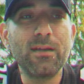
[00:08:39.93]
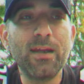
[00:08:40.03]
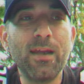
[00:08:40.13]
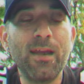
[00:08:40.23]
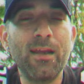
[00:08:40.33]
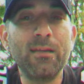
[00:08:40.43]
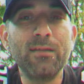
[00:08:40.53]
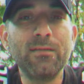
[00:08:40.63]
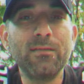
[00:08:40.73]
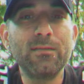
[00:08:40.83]

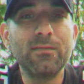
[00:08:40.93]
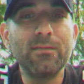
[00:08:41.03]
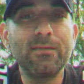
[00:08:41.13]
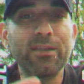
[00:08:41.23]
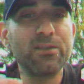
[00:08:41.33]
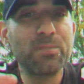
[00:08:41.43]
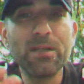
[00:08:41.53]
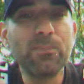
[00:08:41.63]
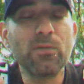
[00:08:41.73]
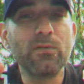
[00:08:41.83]
And these
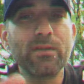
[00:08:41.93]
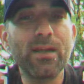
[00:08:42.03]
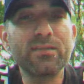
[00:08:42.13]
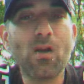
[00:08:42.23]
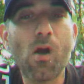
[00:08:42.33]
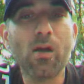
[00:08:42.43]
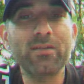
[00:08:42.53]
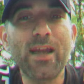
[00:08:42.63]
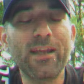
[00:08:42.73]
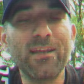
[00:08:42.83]
people that talk
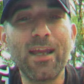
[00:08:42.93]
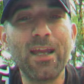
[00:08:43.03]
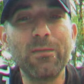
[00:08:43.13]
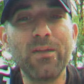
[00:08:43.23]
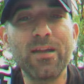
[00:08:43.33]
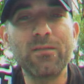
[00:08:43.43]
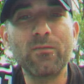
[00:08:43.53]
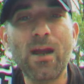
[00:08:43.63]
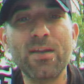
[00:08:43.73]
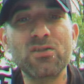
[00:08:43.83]
that game, that
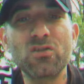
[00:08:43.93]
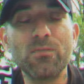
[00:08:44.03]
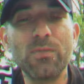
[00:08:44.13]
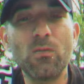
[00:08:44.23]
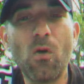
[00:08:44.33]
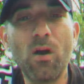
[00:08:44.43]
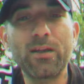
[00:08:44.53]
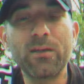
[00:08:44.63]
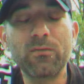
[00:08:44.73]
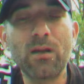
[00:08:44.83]
rats shouldn't be
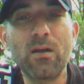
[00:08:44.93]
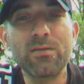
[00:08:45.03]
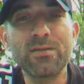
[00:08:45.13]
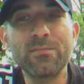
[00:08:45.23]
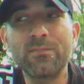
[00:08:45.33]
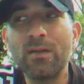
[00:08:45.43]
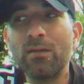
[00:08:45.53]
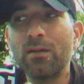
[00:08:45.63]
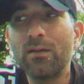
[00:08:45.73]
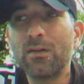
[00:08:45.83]
walking around and
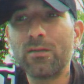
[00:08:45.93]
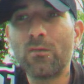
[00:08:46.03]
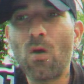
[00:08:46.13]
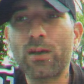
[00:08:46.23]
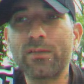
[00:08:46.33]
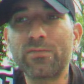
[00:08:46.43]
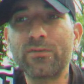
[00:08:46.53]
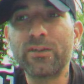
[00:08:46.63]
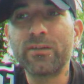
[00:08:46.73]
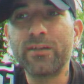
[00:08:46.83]
walking
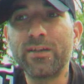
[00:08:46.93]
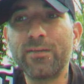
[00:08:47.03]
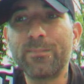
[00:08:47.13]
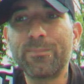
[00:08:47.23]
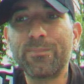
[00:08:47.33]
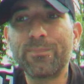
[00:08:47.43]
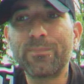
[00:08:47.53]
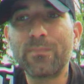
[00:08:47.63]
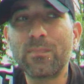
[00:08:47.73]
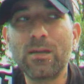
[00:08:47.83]
freely,
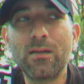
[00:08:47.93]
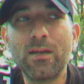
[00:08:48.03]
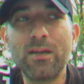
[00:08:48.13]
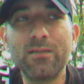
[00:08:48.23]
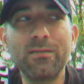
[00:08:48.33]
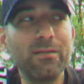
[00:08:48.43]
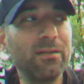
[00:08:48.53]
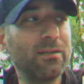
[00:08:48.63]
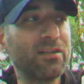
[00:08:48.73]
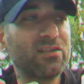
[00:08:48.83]

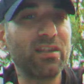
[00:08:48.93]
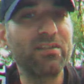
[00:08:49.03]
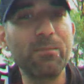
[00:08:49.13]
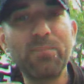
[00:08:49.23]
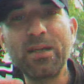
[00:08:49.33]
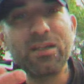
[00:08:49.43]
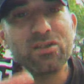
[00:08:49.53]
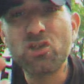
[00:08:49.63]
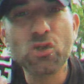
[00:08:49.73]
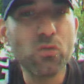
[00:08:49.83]
it's like they pick
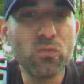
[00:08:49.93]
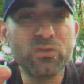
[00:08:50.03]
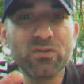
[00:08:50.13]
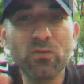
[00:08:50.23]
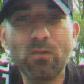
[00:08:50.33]
and choose